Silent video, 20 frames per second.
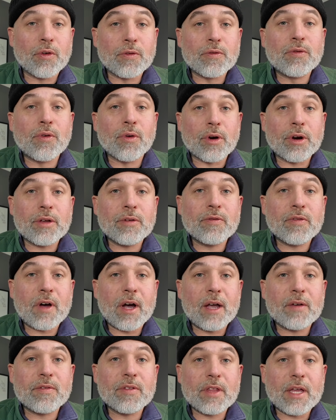
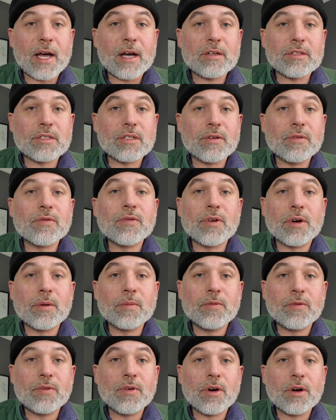45,000 verb
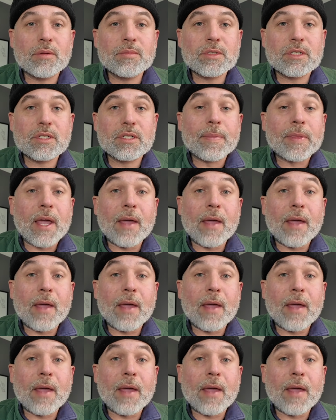forms.